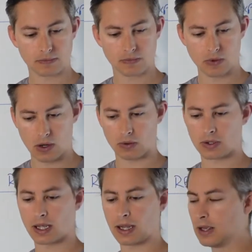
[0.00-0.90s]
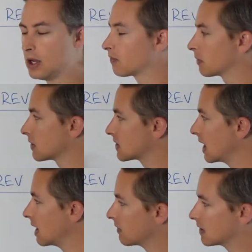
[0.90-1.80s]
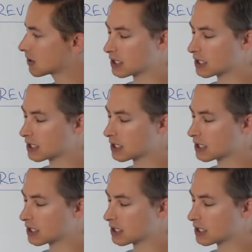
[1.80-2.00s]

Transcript: No. Okay. For the sake of this,